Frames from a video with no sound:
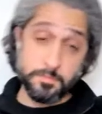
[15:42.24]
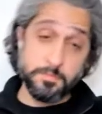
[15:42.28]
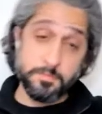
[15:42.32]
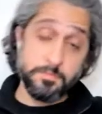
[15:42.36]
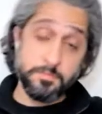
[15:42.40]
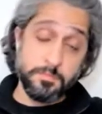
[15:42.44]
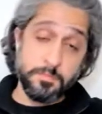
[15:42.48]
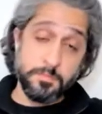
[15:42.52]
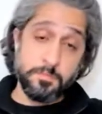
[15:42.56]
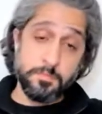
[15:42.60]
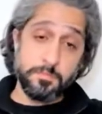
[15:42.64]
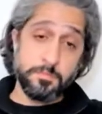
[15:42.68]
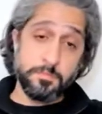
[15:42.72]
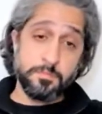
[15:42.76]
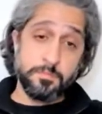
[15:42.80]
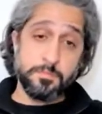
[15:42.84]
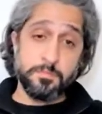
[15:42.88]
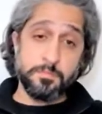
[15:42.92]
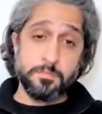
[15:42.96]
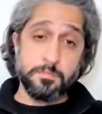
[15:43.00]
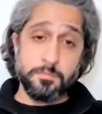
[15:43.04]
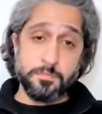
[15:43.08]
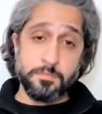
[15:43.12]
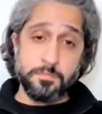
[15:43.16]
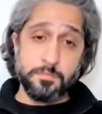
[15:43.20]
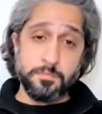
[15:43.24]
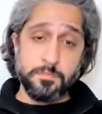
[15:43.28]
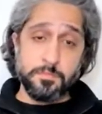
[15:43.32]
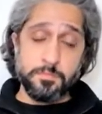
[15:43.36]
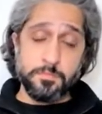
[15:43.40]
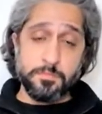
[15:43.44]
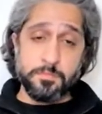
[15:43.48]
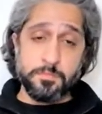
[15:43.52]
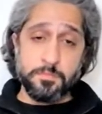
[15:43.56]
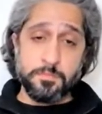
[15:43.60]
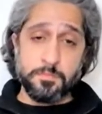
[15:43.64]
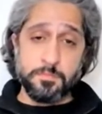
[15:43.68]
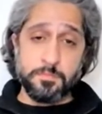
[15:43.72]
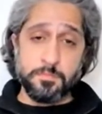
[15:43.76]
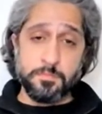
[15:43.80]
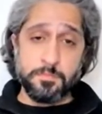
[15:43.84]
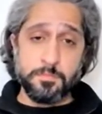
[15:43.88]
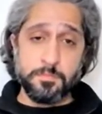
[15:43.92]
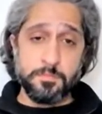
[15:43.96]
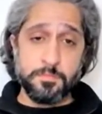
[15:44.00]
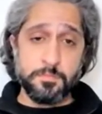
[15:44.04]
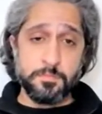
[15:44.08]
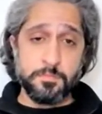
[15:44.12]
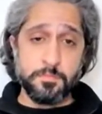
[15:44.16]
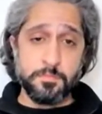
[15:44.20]

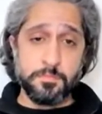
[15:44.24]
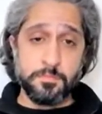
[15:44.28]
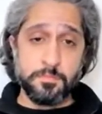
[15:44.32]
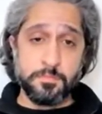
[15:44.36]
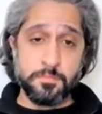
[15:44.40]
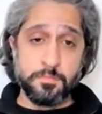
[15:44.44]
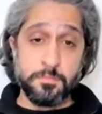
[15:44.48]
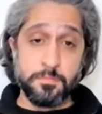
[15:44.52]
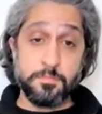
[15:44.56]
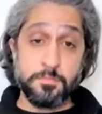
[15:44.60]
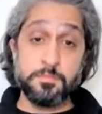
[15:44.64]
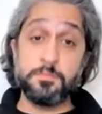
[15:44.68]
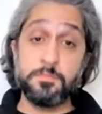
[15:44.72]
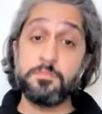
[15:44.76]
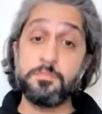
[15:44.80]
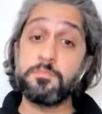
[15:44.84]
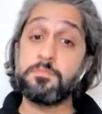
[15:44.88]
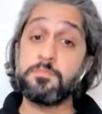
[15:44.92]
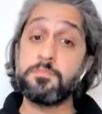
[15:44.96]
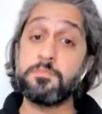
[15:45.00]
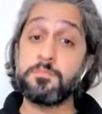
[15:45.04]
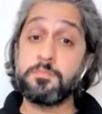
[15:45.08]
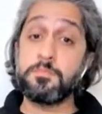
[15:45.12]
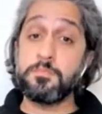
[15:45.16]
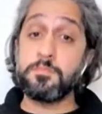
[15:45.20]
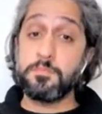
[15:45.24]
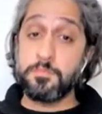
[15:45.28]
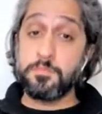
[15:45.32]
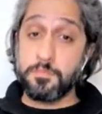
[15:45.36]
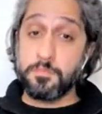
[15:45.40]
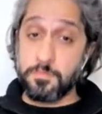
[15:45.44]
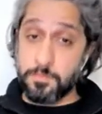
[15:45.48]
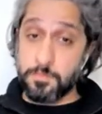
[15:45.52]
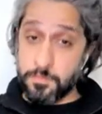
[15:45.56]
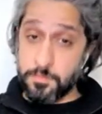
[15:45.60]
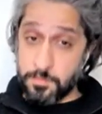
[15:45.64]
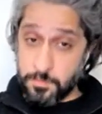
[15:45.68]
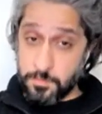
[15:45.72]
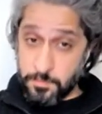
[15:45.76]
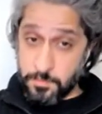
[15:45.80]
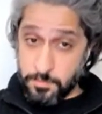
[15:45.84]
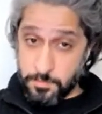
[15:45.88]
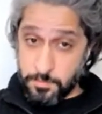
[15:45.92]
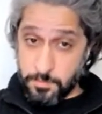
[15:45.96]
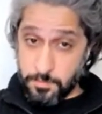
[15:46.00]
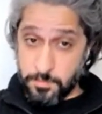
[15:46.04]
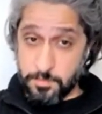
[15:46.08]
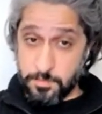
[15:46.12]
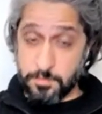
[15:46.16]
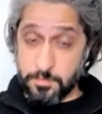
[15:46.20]

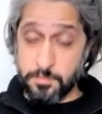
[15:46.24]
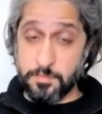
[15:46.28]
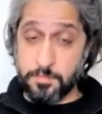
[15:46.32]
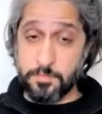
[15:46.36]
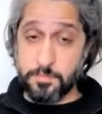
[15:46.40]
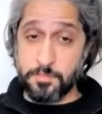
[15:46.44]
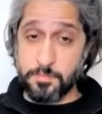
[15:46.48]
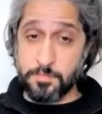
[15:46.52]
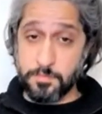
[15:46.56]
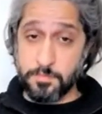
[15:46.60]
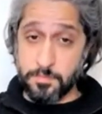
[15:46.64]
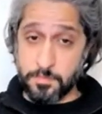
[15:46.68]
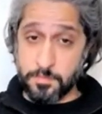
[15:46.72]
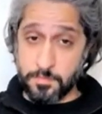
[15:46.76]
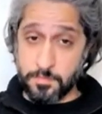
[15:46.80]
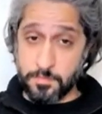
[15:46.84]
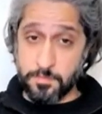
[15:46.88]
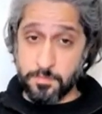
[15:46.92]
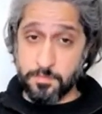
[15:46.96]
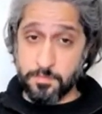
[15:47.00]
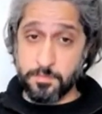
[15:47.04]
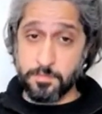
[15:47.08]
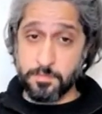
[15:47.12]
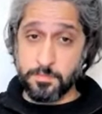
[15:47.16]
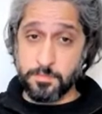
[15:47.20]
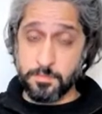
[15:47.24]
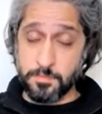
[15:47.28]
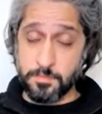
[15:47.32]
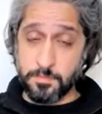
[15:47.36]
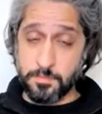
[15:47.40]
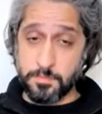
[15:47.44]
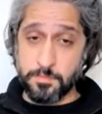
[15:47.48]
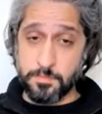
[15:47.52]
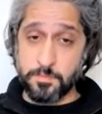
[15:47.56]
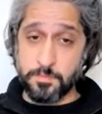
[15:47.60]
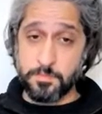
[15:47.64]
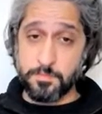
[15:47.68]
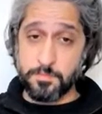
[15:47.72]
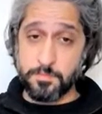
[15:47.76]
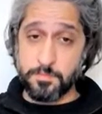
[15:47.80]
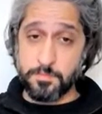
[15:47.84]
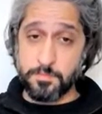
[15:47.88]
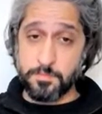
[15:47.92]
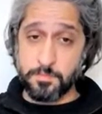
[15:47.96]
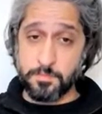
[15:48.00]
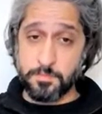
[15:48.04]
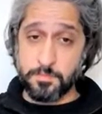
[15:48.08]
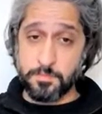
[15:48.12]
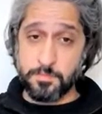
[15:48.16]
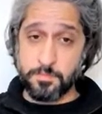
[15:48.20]

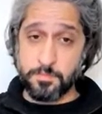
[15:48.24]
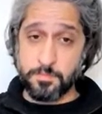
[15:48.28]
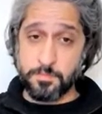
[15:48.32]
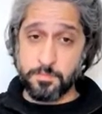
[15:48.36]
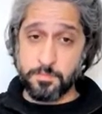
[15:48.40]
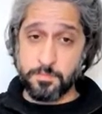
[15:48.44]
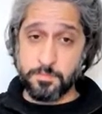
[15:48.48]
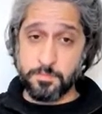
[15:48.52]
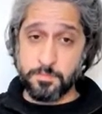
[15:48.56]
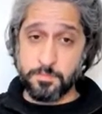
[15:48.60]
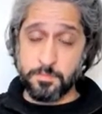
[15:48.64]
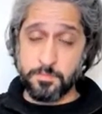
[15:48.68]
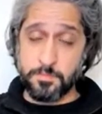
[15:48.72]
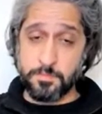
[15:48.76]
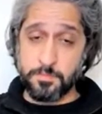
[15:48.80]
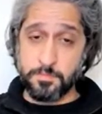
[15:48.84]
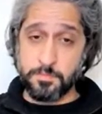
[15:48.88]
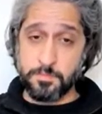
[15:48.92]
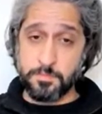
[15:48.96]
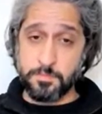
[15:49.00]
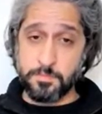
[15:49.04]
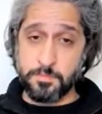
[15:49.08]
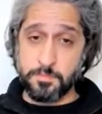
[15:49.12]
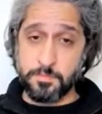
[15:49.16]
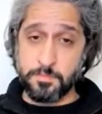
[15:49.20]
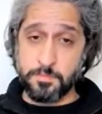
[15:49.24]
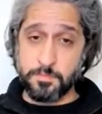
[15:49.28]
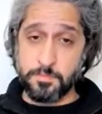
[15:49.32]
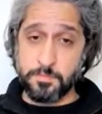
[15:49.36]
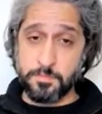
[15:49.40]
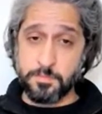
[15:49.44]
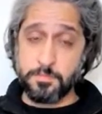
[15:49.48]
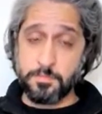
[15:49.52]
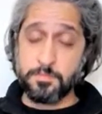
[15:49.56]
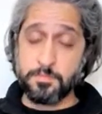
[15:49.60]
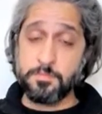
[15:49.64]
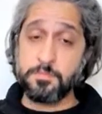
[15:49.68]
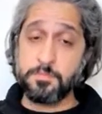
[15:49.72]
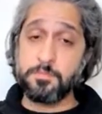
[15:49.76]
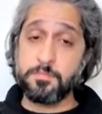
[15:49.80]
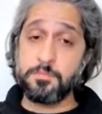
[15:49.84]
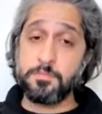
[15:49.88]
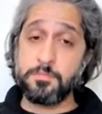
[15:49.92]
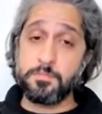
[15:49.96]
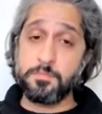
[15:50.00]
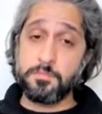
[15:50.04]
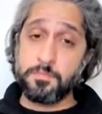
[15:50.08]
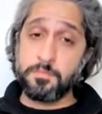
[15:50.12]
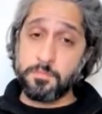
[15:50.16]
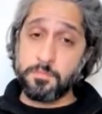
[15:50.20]
[no speech]